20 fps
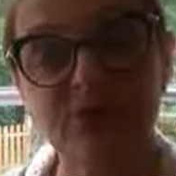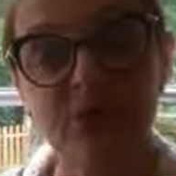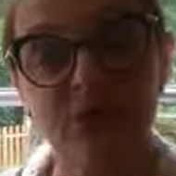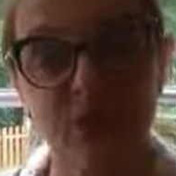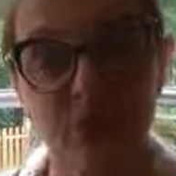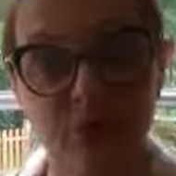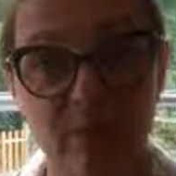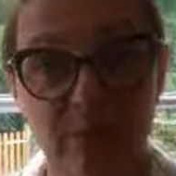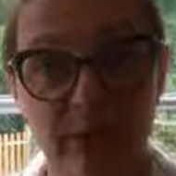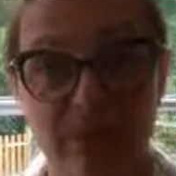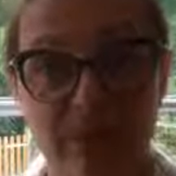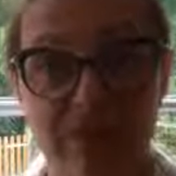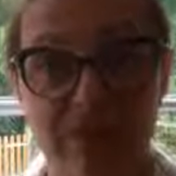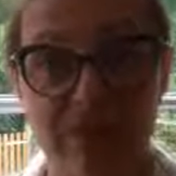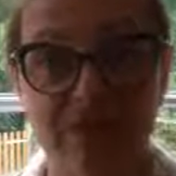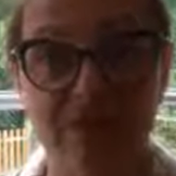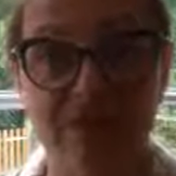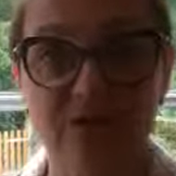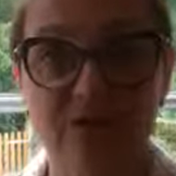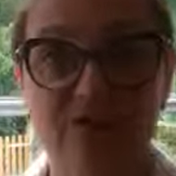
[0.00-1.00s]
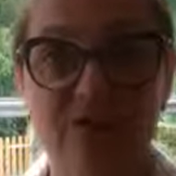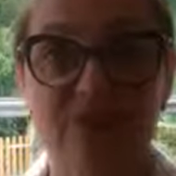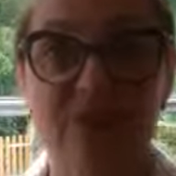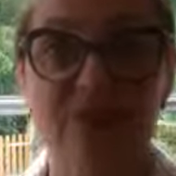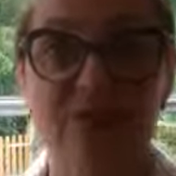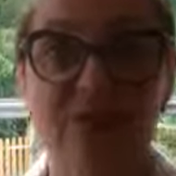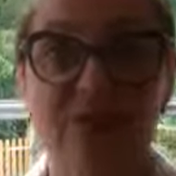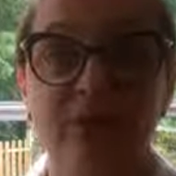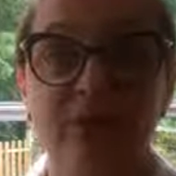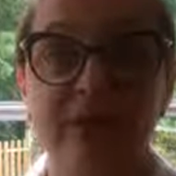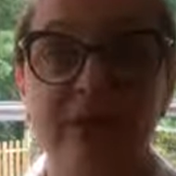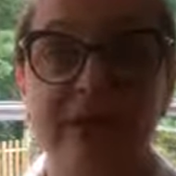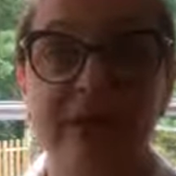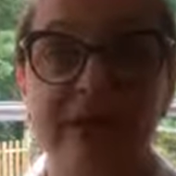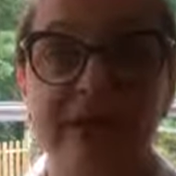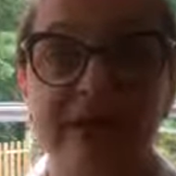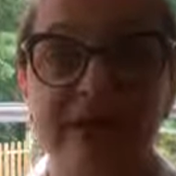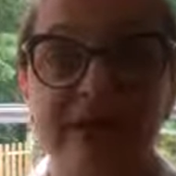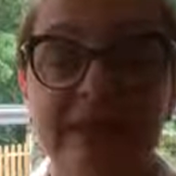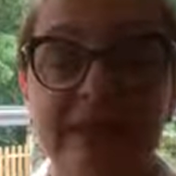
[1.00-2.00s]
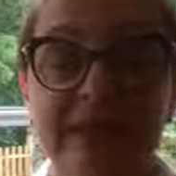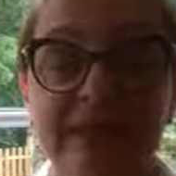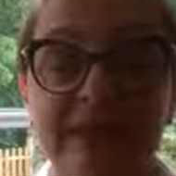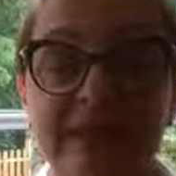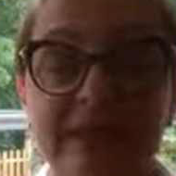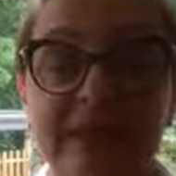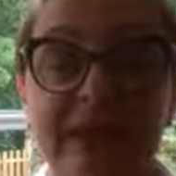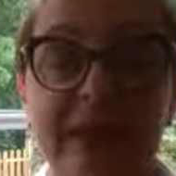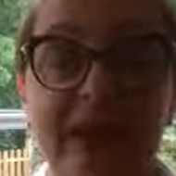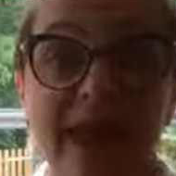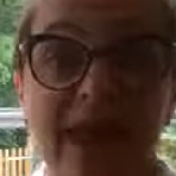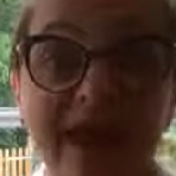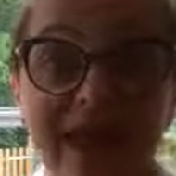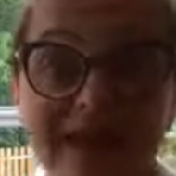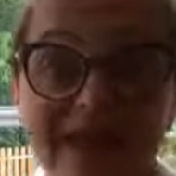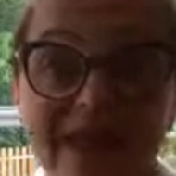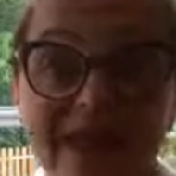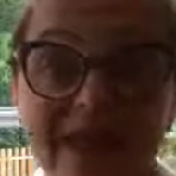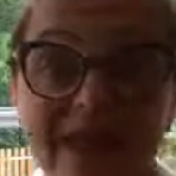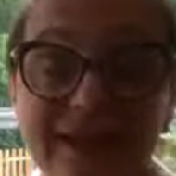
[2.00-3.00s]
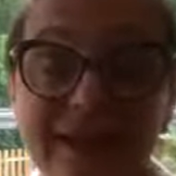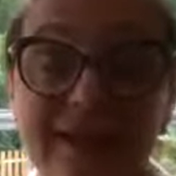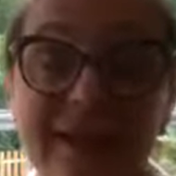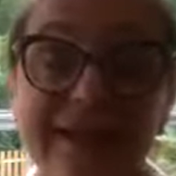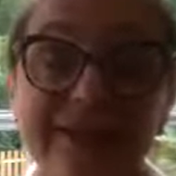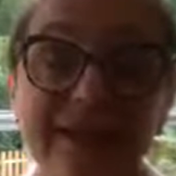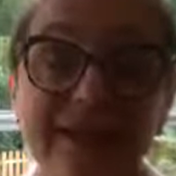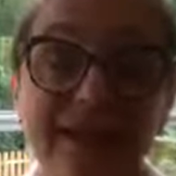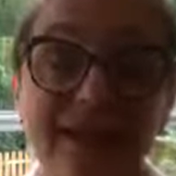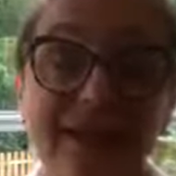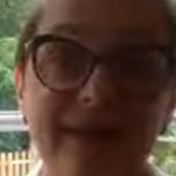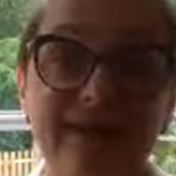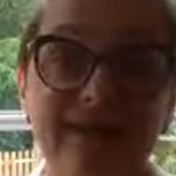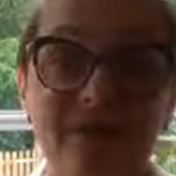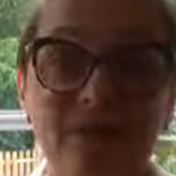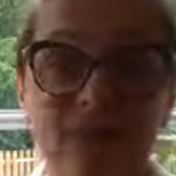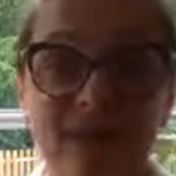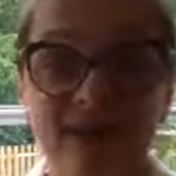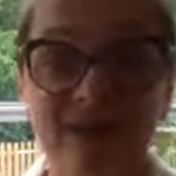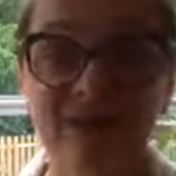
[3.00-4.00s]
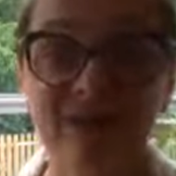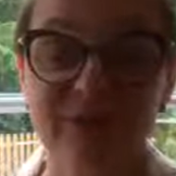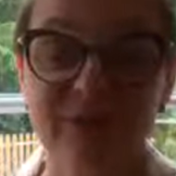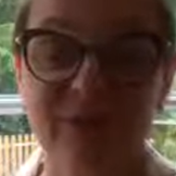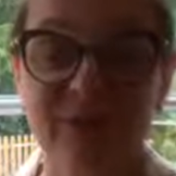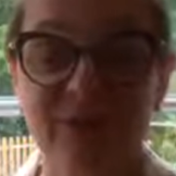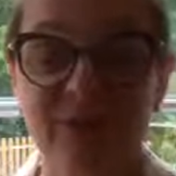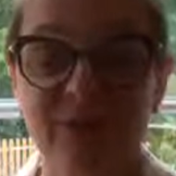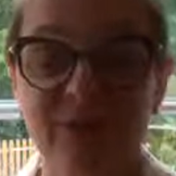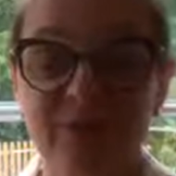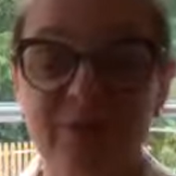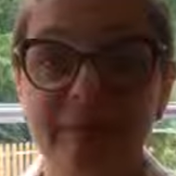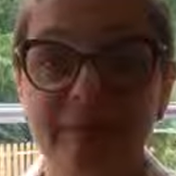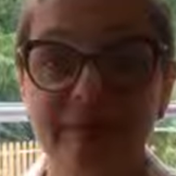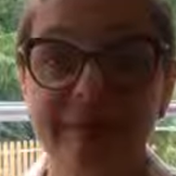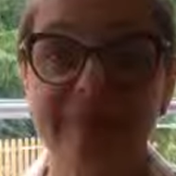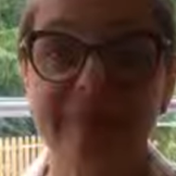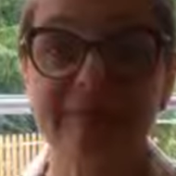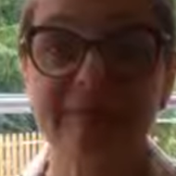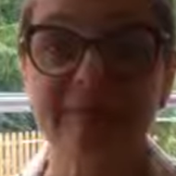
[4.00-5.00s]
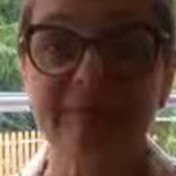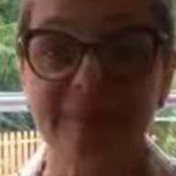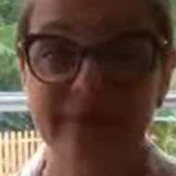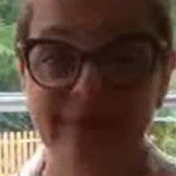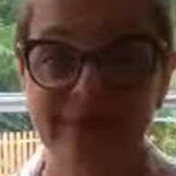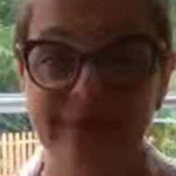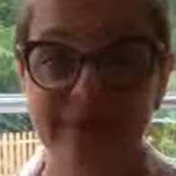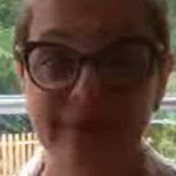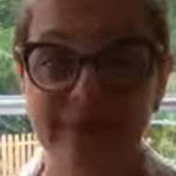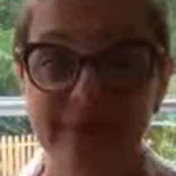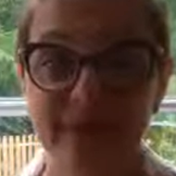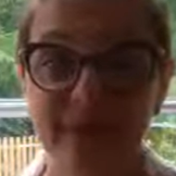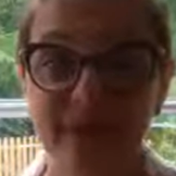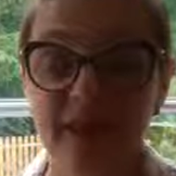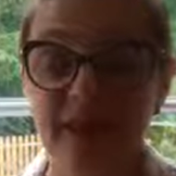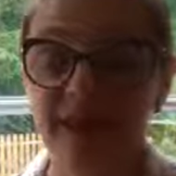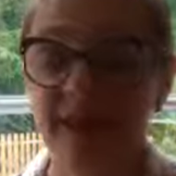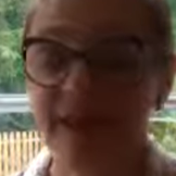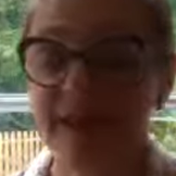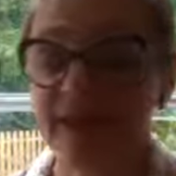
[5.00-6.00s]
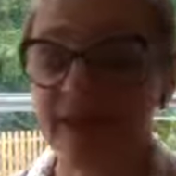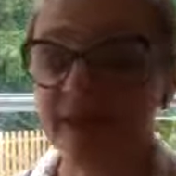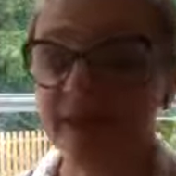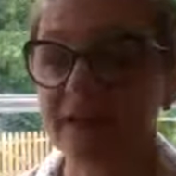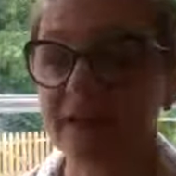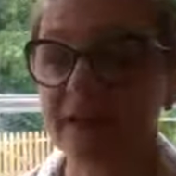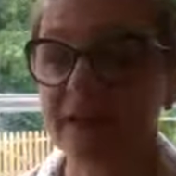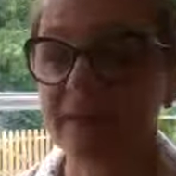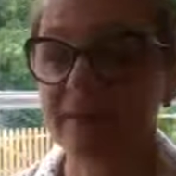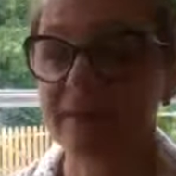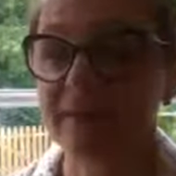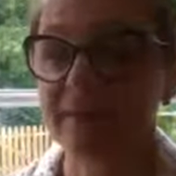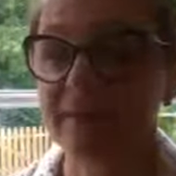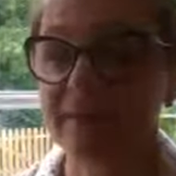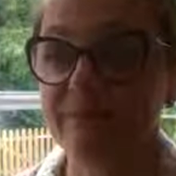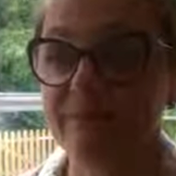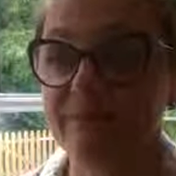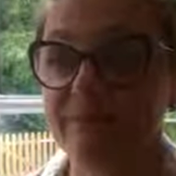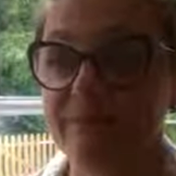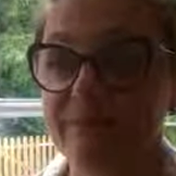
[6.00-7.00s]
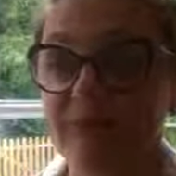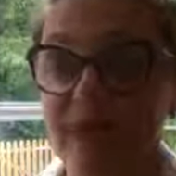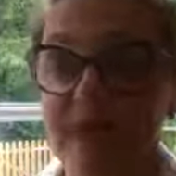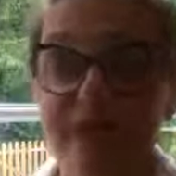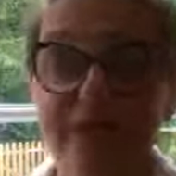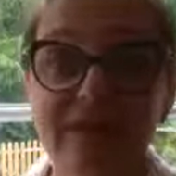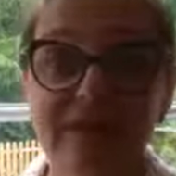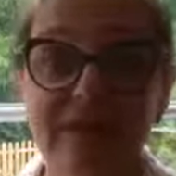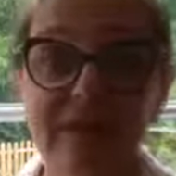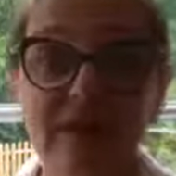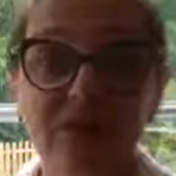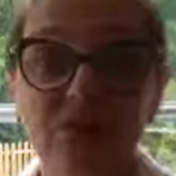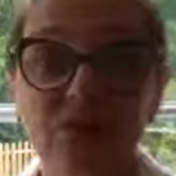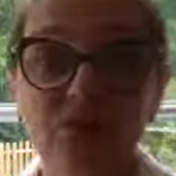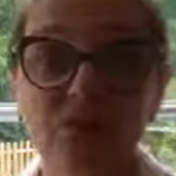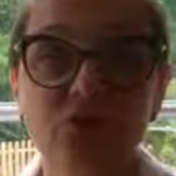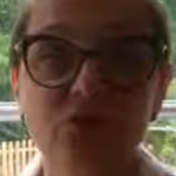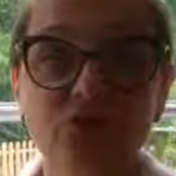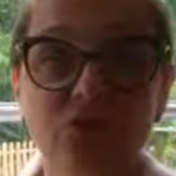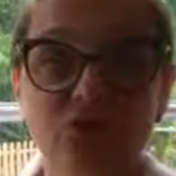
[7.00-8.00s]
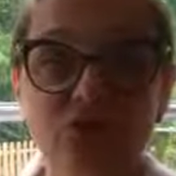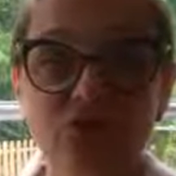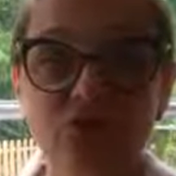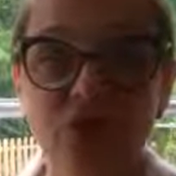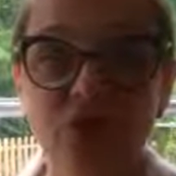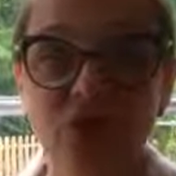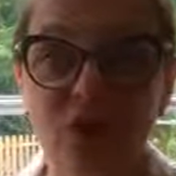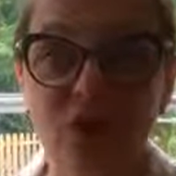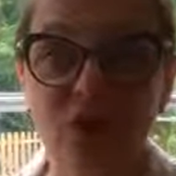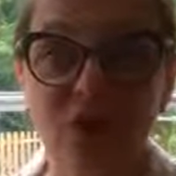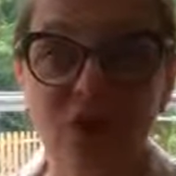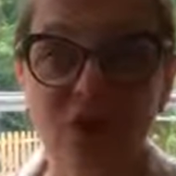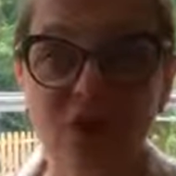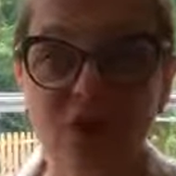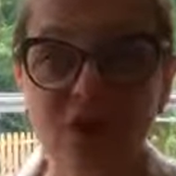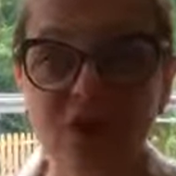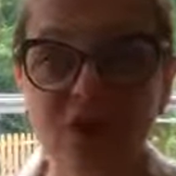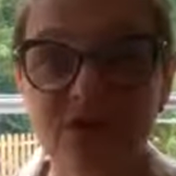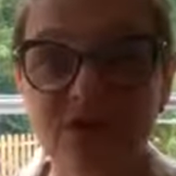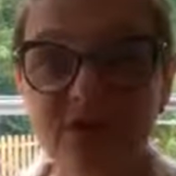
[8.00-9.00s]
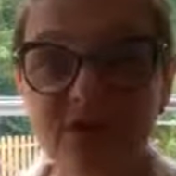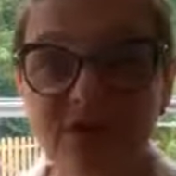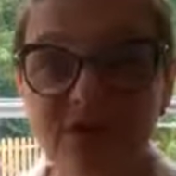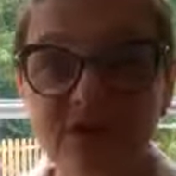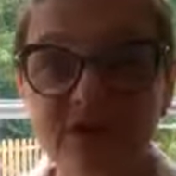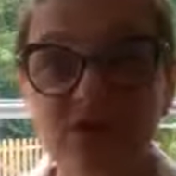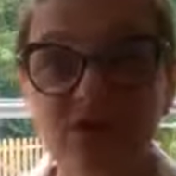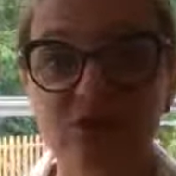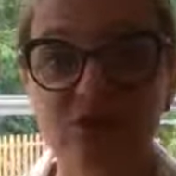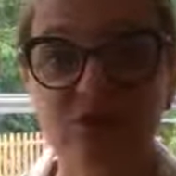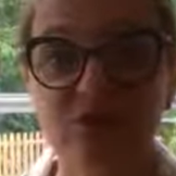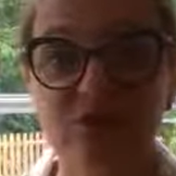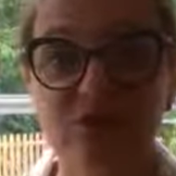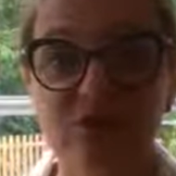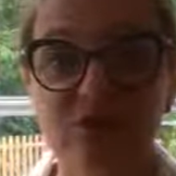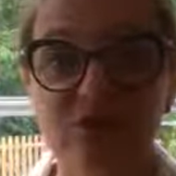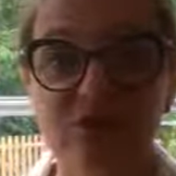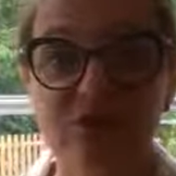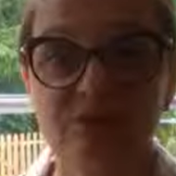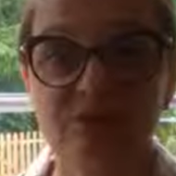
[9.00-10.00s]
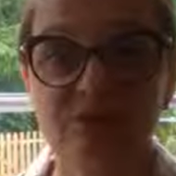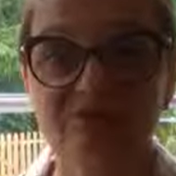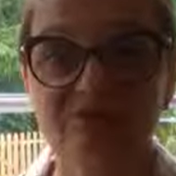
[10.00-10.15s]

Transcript: companies, from a company A and the other one from the company B. And there are two job offers that you